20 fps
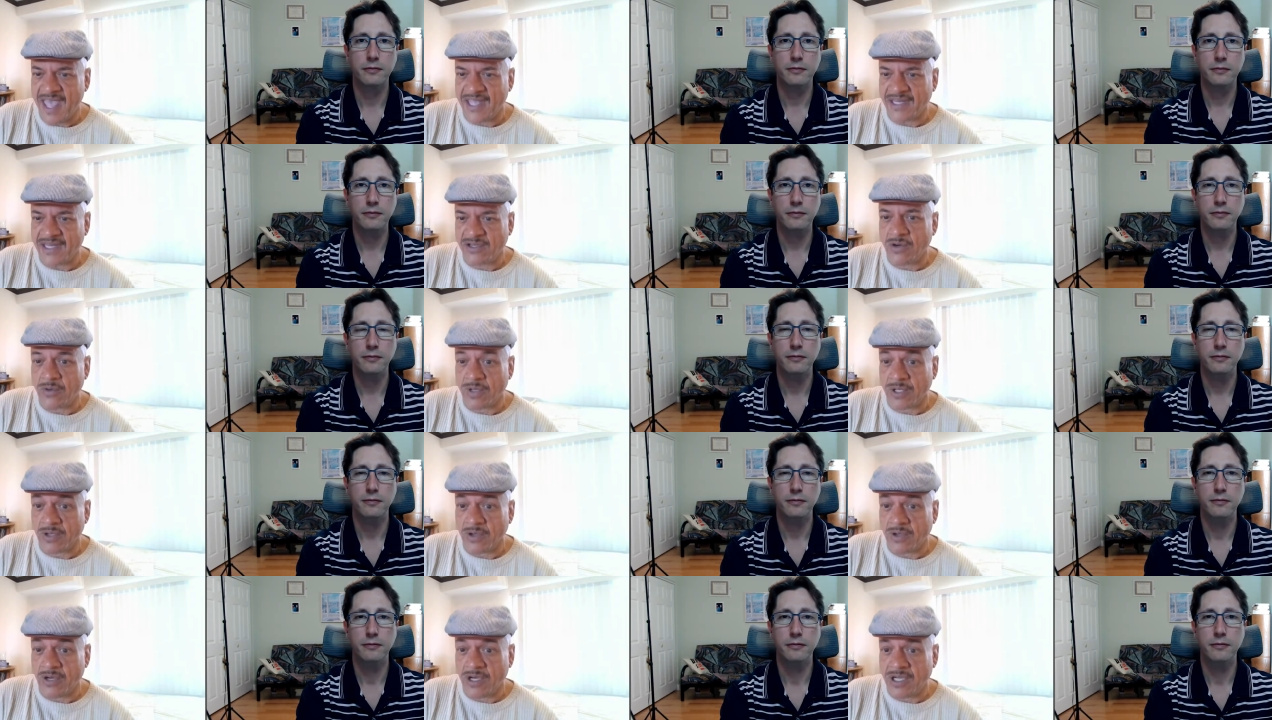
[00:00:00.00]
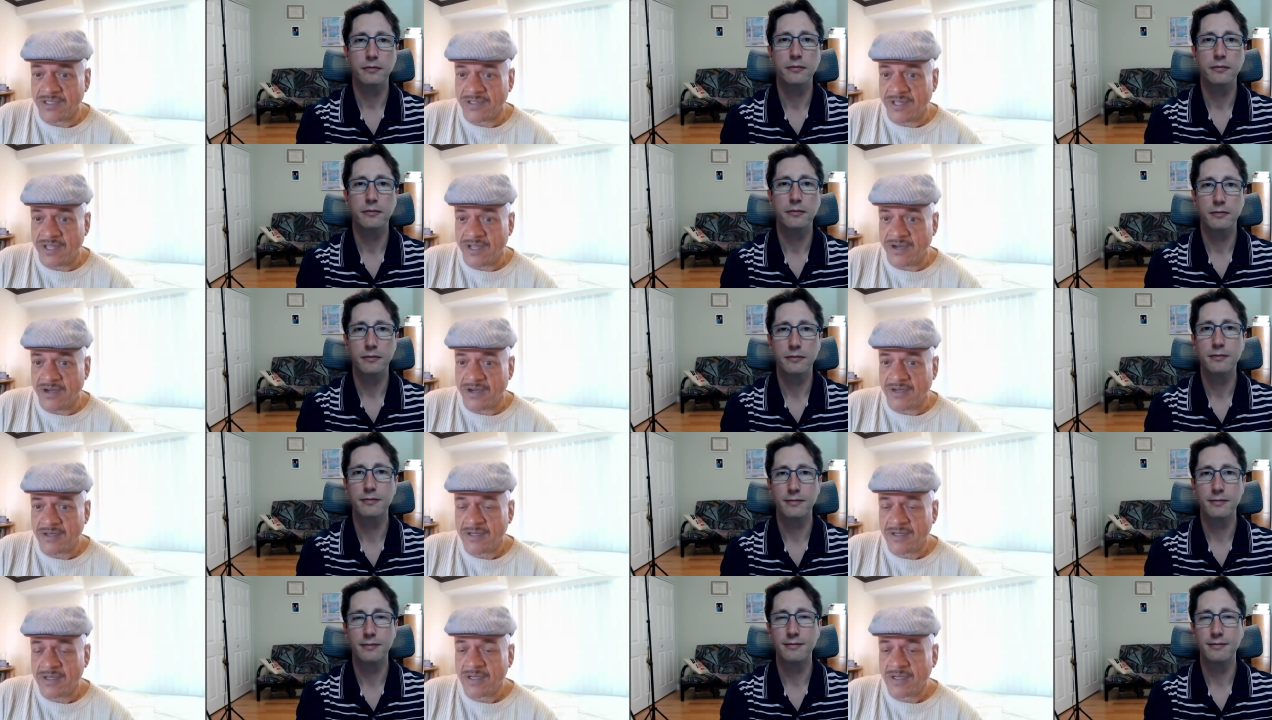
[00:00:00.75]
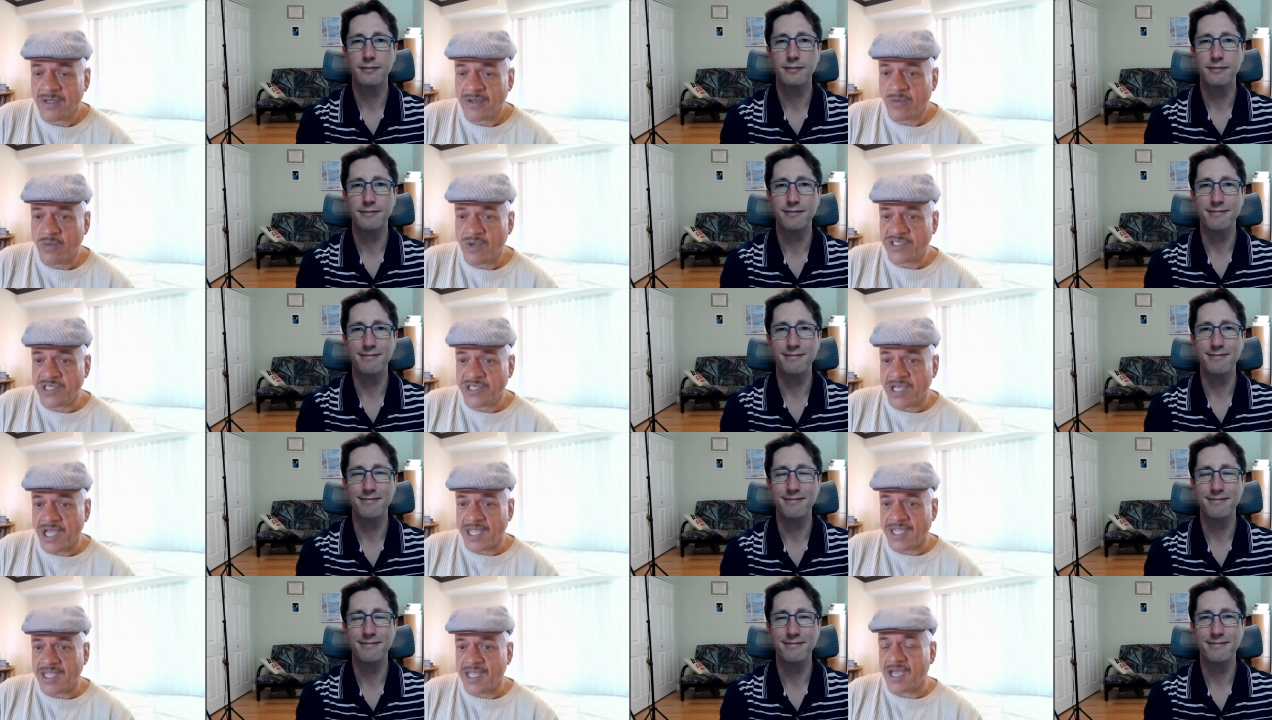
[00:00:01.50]
Speaker 1: that going on there, which
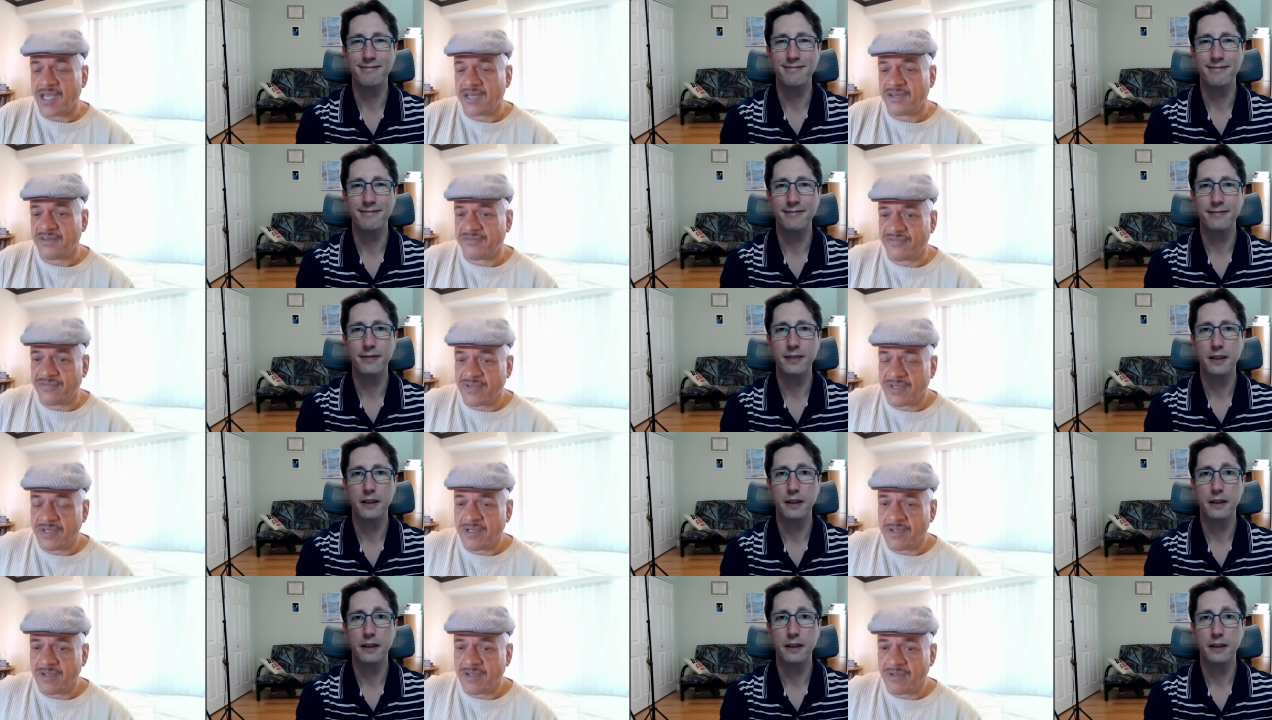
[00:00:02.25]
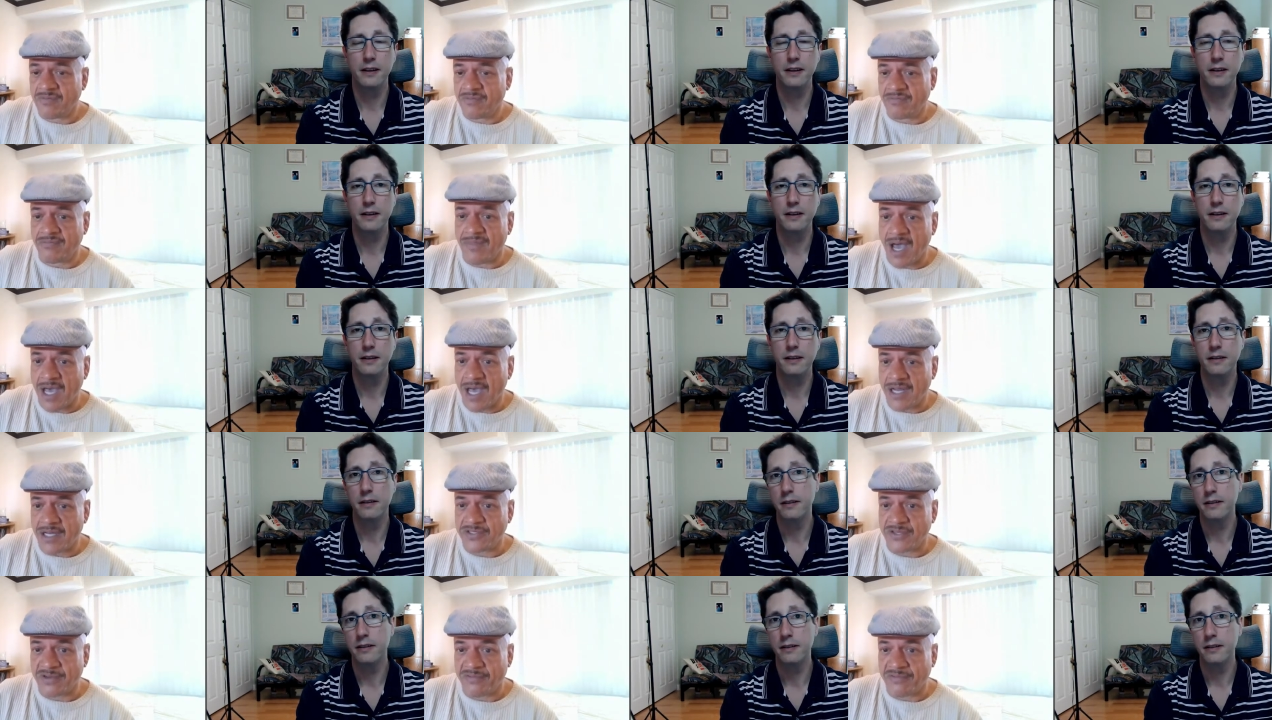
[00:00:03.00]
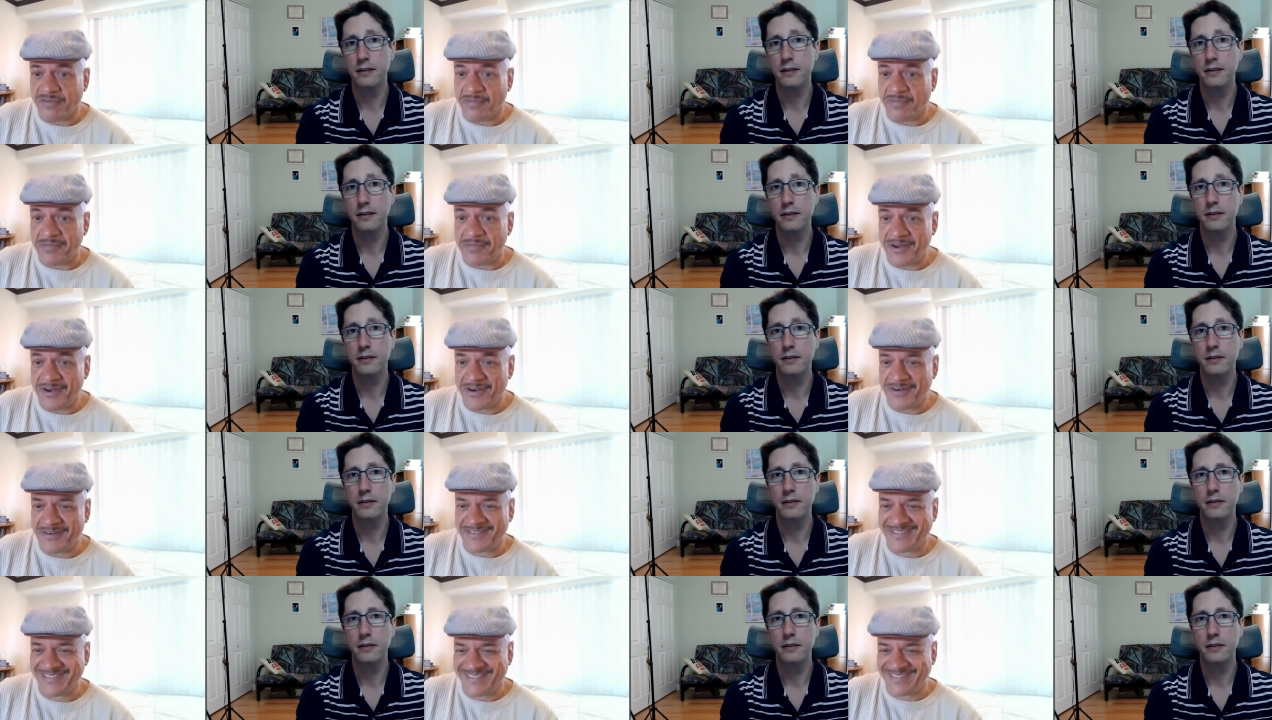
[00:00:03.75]
mm-hmm. I kind of monitor from
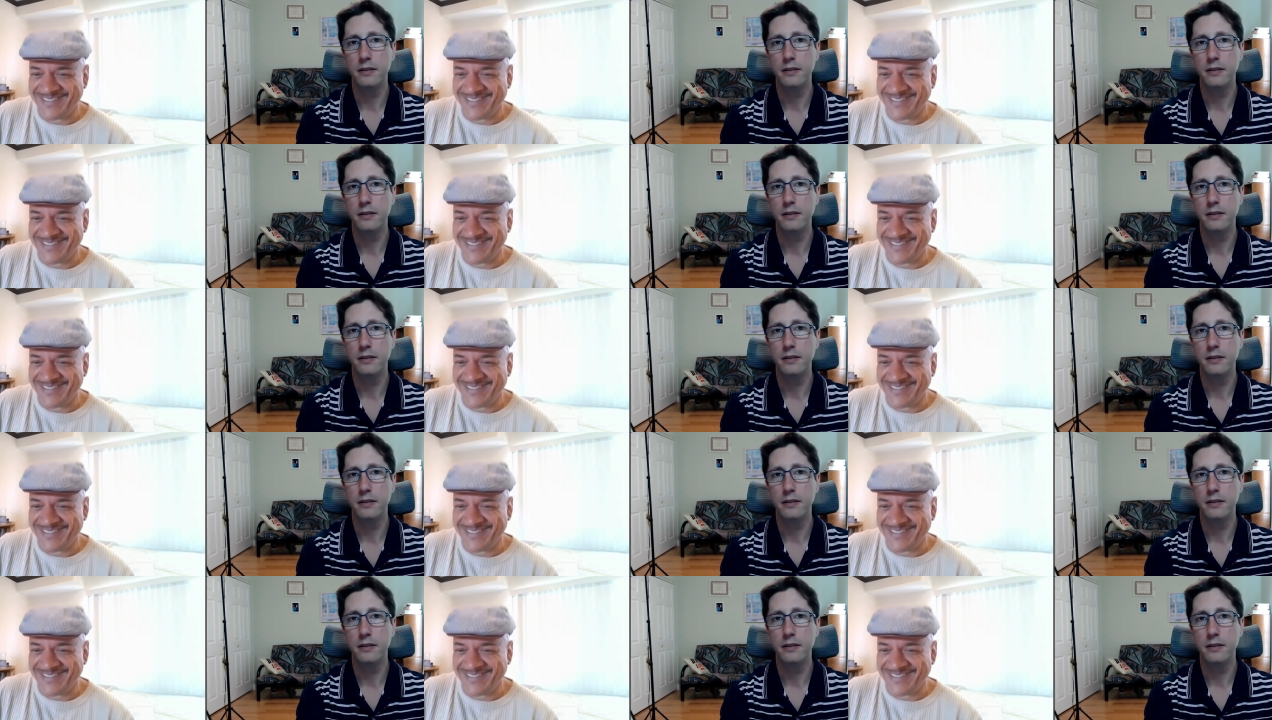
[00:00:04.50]
here.